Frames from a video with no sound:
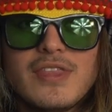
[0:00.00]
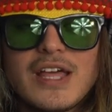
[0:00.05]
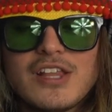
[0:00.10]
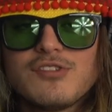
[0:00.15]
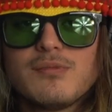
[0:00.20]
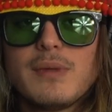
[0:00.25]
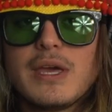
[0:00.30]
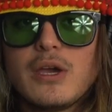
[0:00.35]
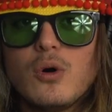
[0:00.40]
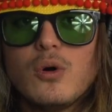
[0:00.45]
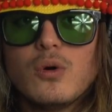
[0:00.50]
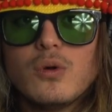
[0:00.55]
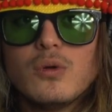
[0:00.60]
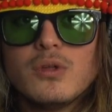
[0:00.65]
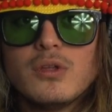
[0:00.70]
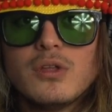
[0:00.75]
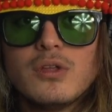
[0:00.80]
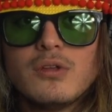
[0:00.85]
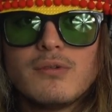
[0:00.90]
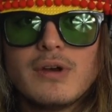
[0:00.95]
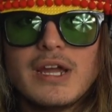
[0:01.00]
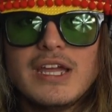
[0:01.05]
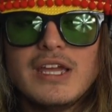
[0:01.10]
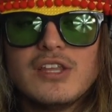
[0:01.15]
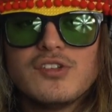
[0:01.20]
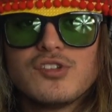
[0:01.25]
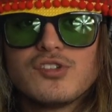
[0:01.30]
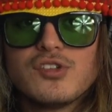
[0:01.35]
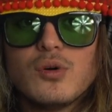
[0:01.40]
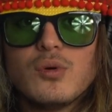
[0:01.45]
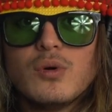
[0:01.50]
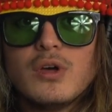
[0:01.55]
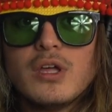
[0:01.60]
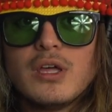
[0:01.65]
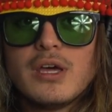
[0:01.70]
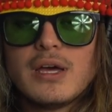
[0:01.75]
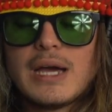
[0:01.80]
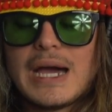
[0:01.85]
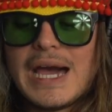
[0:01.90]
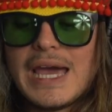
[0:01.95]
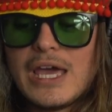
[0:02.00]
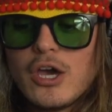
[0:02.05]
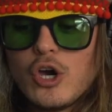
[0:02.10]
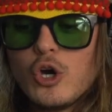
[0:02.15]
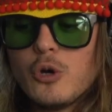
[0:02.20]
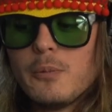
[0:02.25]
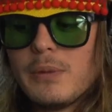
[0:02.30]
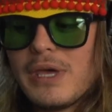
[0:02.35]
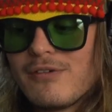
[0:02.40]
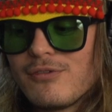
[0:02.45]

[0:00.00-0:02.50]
That's my goal, right? And so I hope